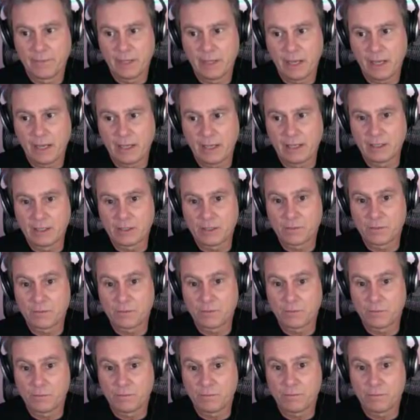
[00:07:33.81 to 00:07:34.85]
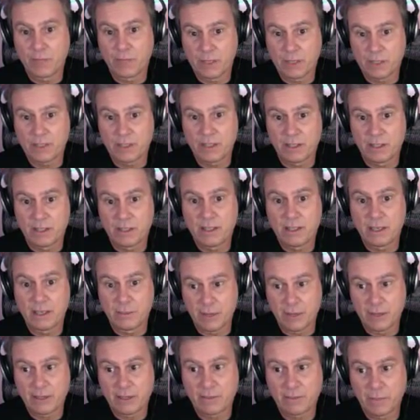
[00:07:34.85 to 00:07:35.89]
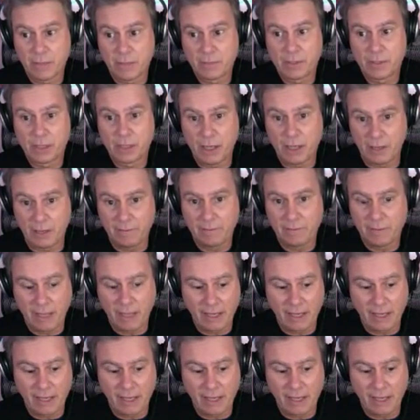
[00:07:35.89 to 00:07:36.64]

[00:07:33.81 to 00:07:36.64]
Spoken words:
and it's pissed the American people off,